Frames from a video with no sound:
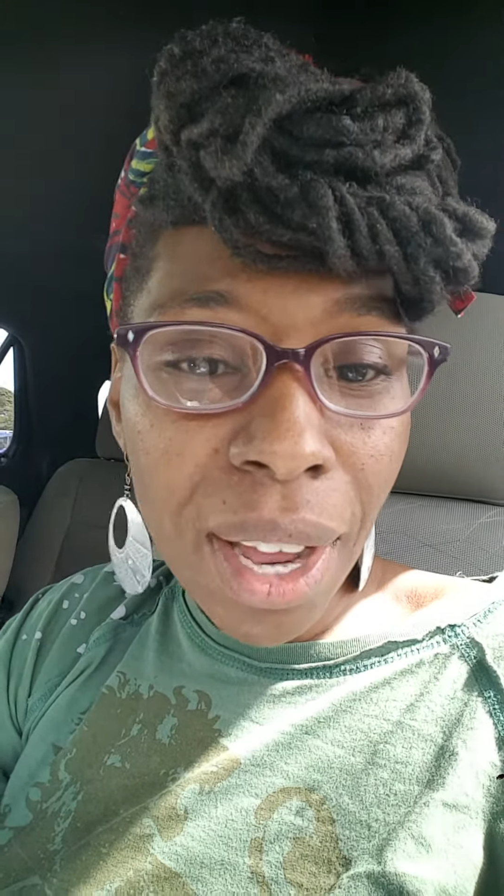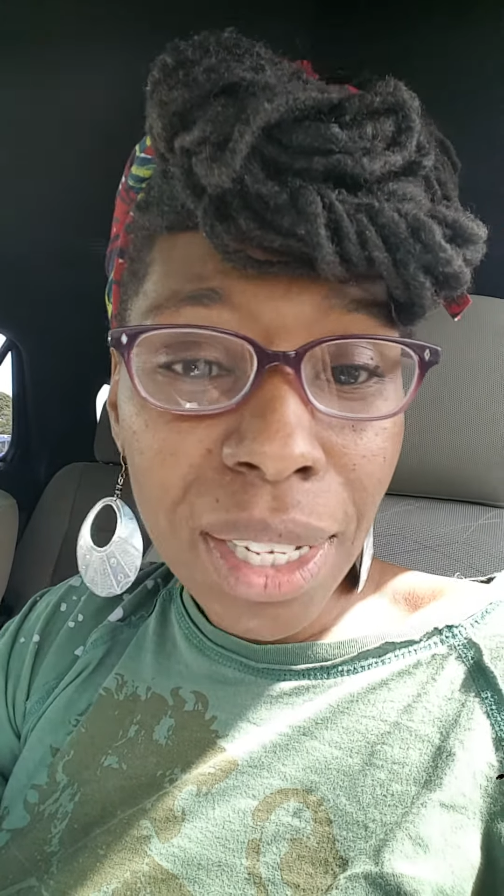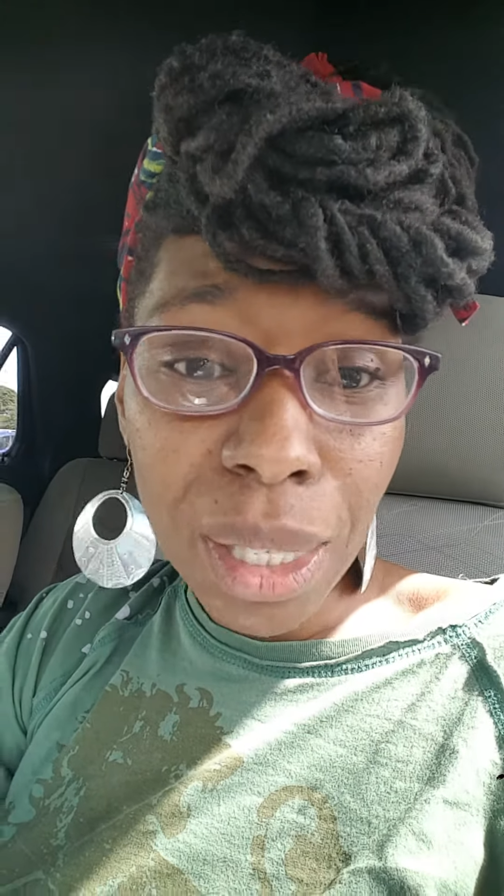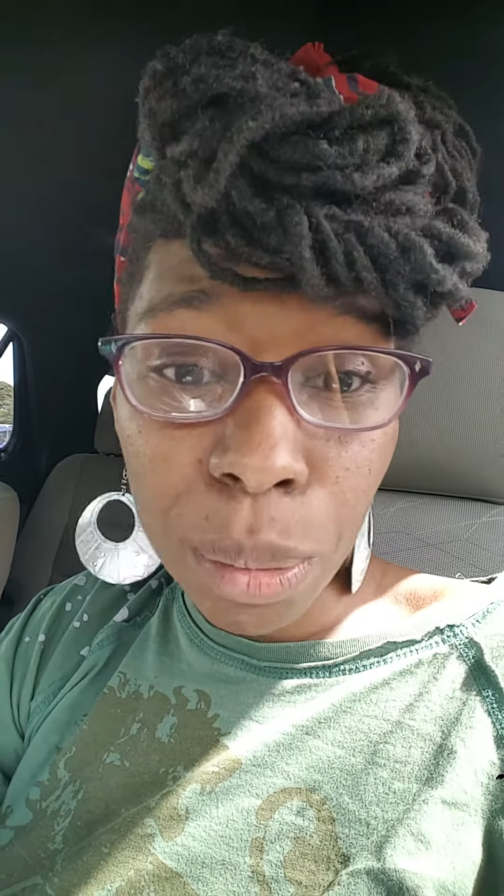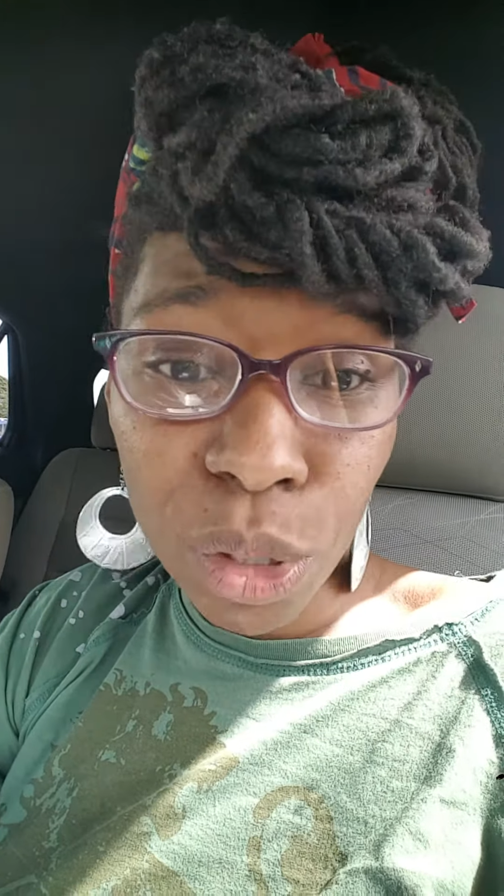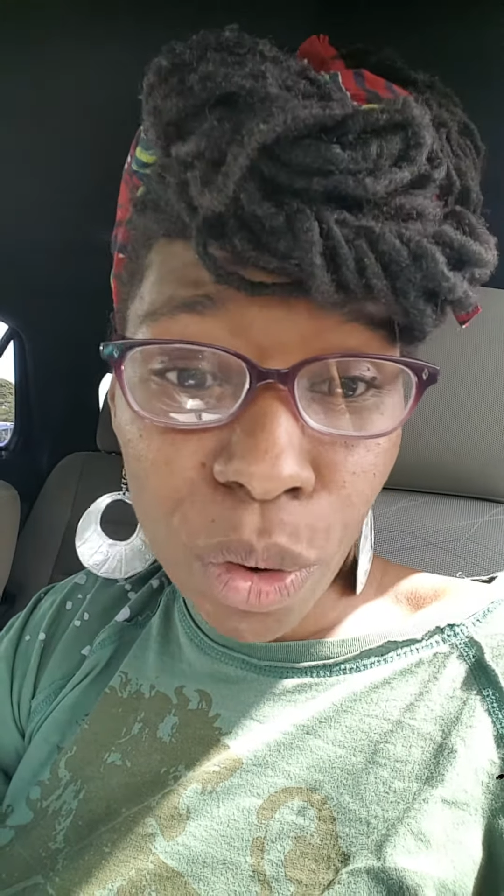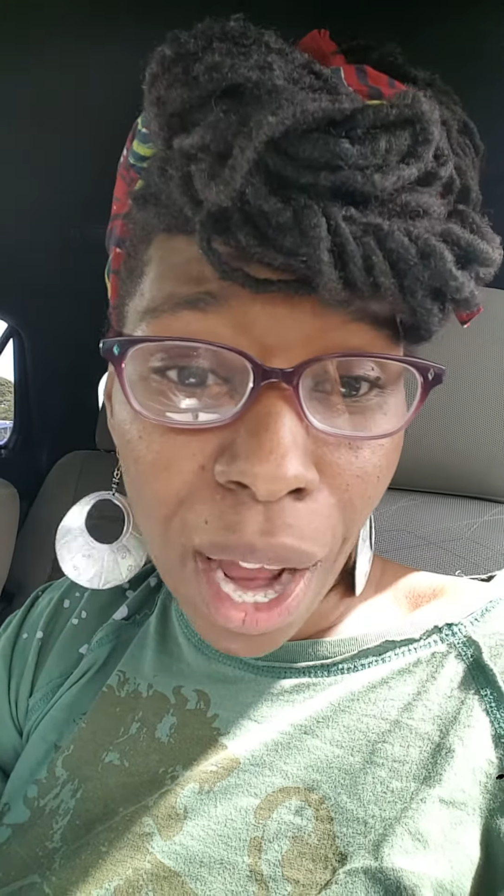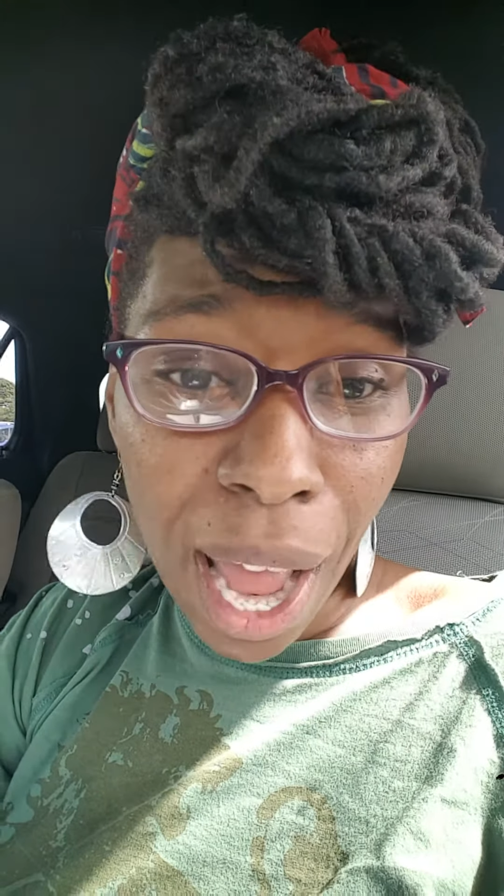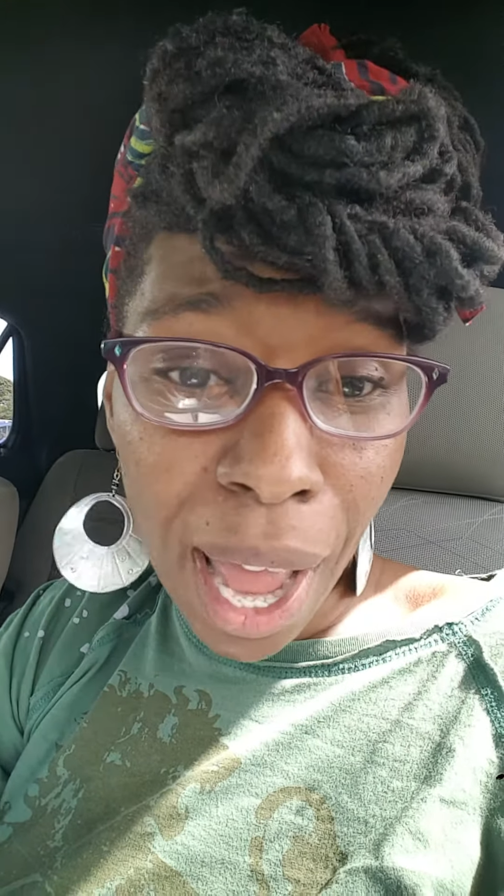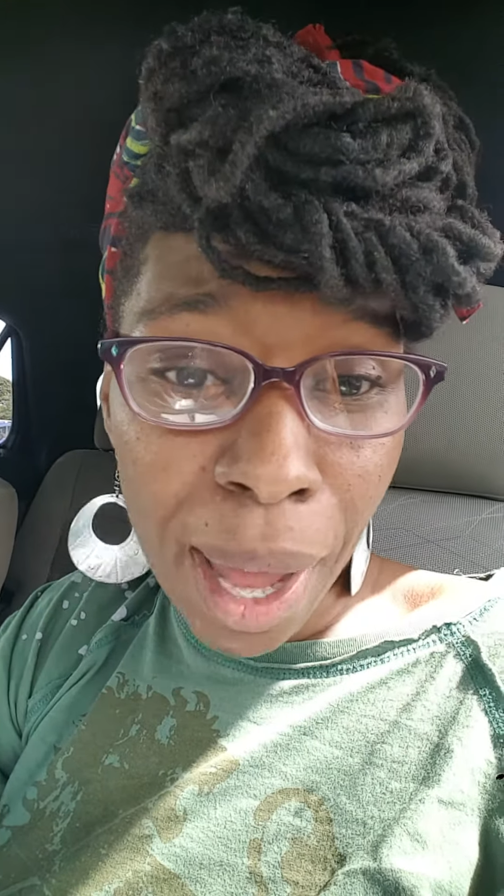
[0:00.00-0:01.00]

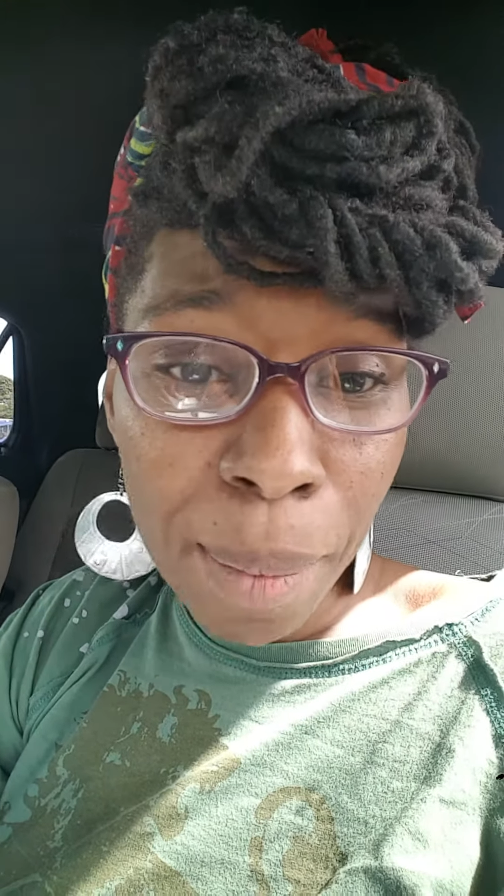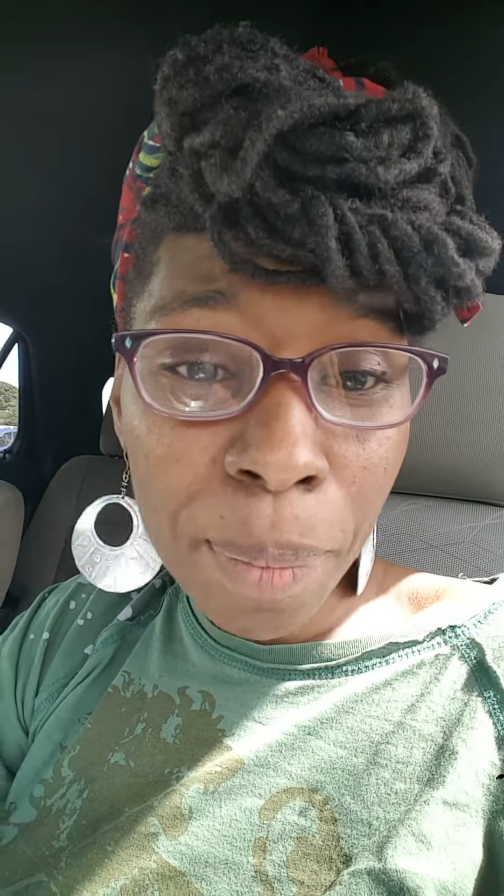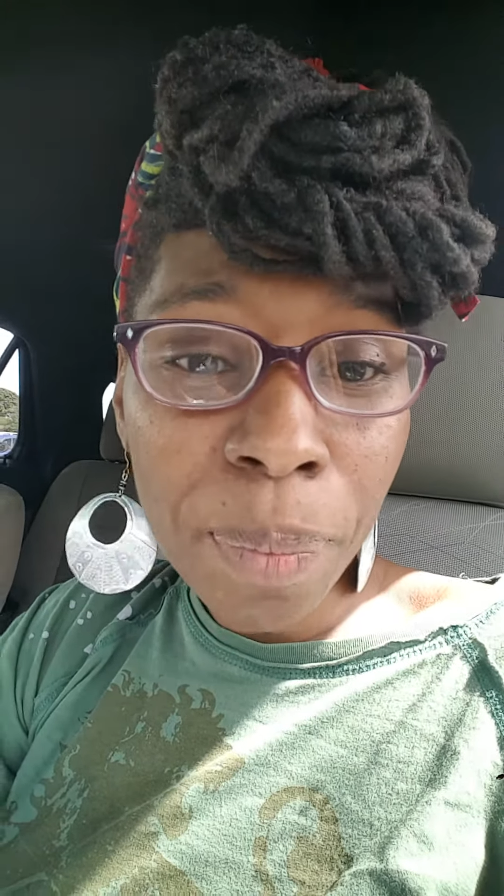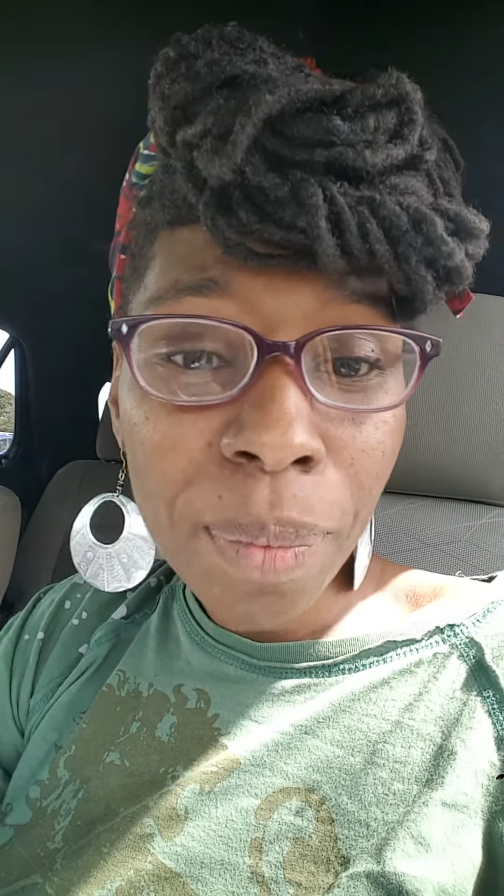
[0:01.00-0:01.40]
subscribe,